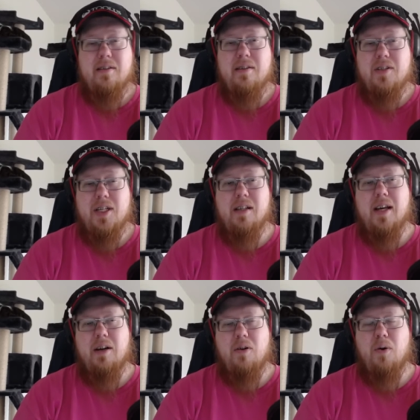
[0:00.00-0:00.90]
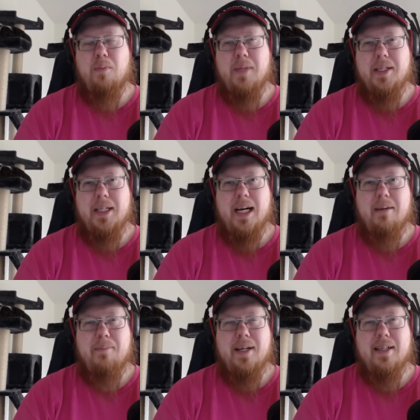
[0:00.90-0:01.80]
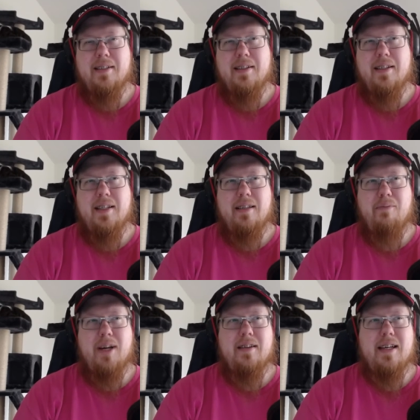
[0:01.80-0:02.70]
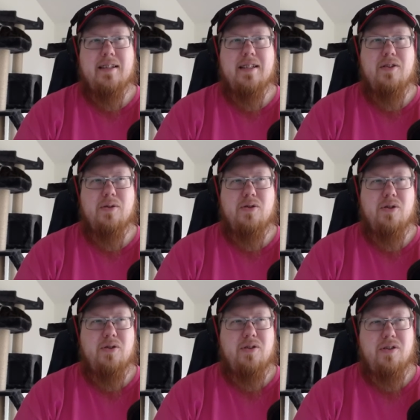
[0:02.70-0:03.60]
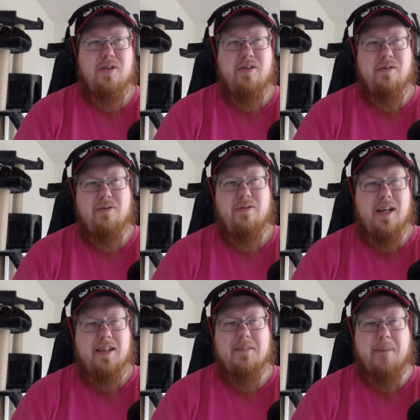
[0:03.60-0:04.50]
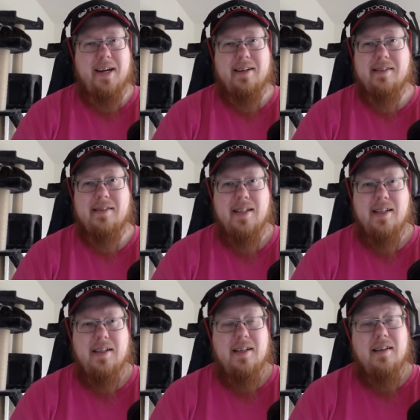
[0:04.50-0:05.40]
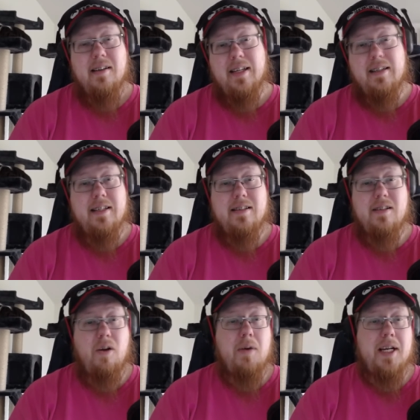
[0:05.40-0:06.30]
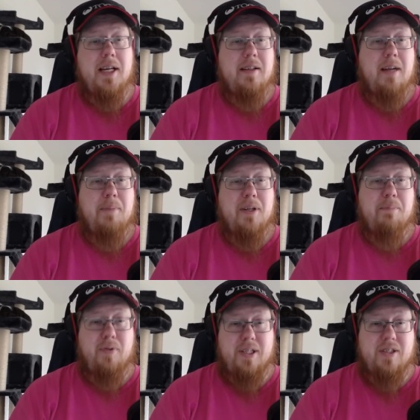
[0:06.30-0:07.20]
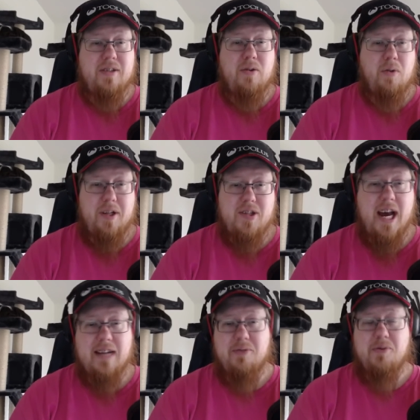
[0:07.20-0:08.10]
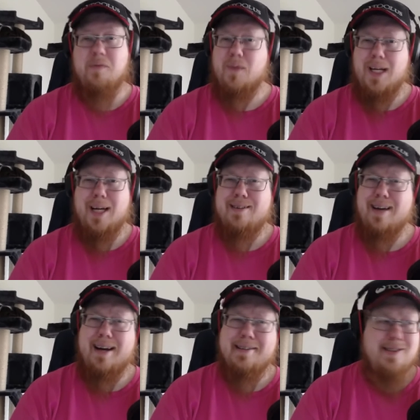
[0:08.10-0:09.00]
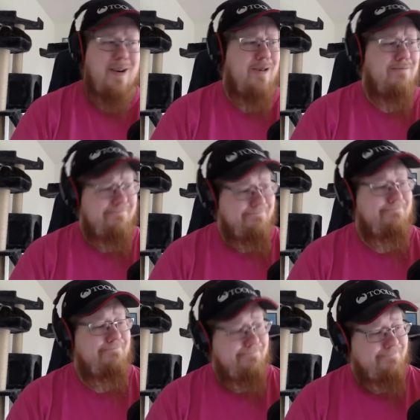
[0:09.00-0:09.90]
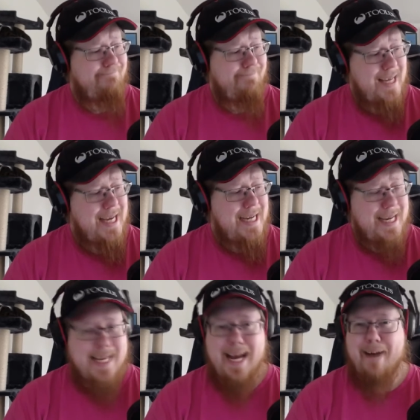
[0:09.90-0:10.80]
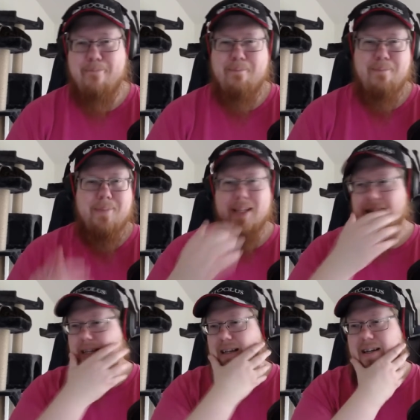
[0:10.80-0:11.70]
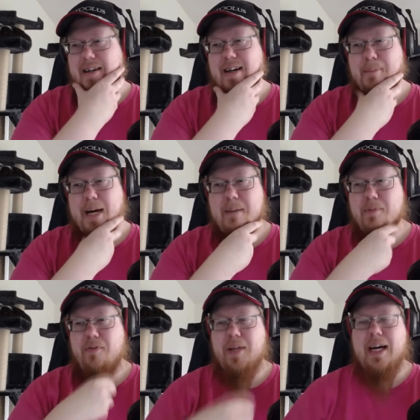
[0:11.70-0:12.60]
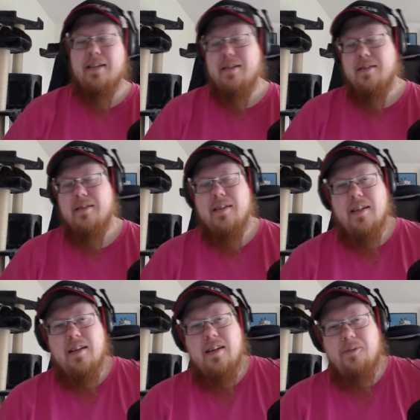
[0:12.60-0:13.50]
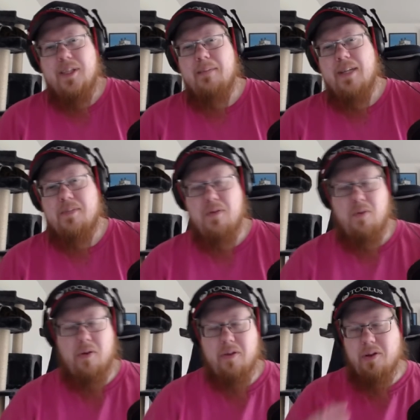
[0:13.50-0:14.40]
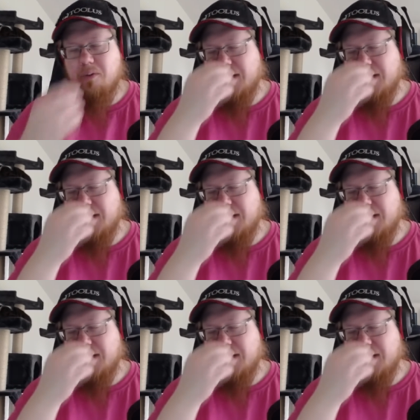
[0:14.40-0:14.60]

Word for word: shield hero meeting up, and it went as you should expect. At least no one ended up in prison or attacked or something like that, so yeah. I'm happy for that. It really makes me wonder though what